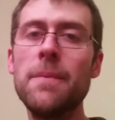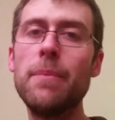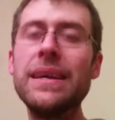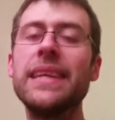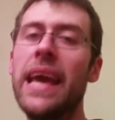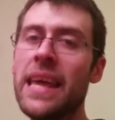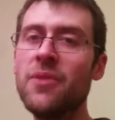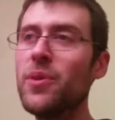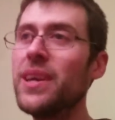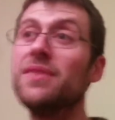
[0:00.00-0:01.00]
But
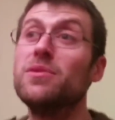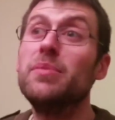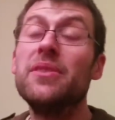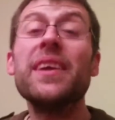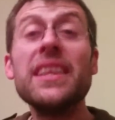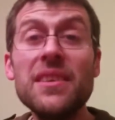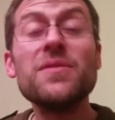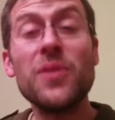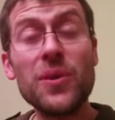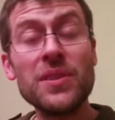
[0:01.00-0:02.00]
anyway, we'll be ready
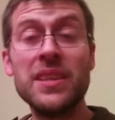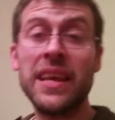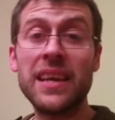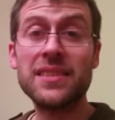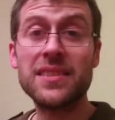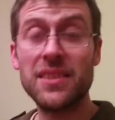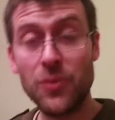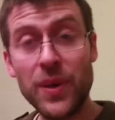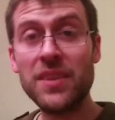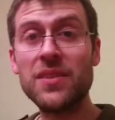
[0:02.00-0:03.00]
for the next
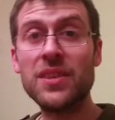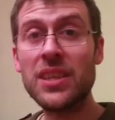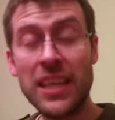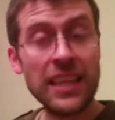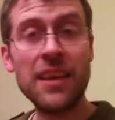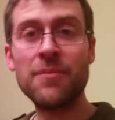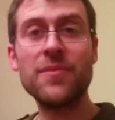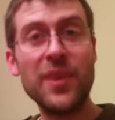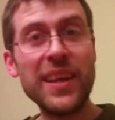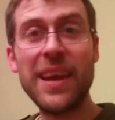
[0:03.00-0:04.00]
winter, and I'm
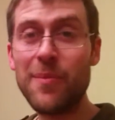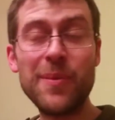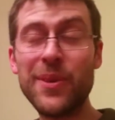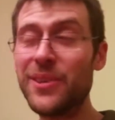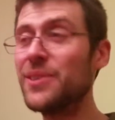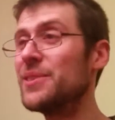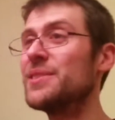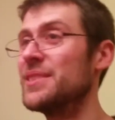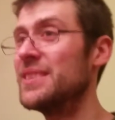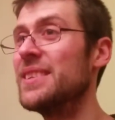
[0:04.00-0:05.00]
really happy
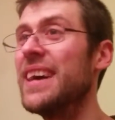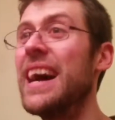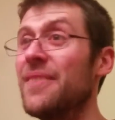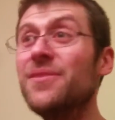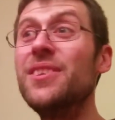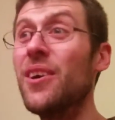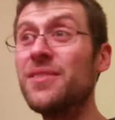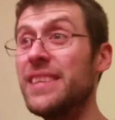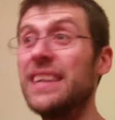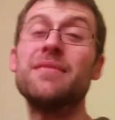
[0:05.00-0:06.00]
because I've
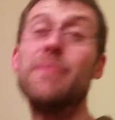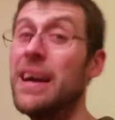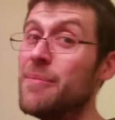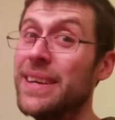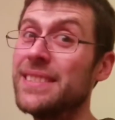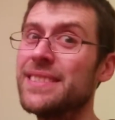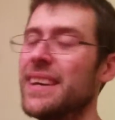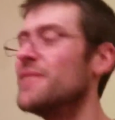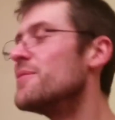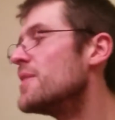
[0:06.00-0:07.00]
done that by
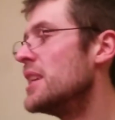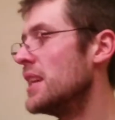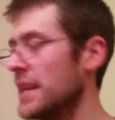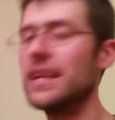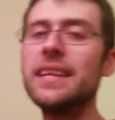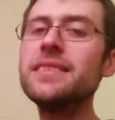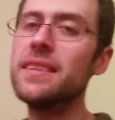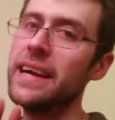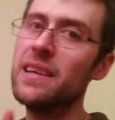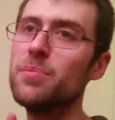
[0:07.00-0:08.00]
myself, and a
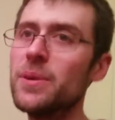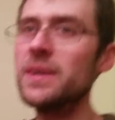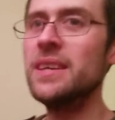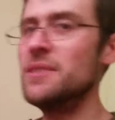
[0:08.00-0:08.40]
little help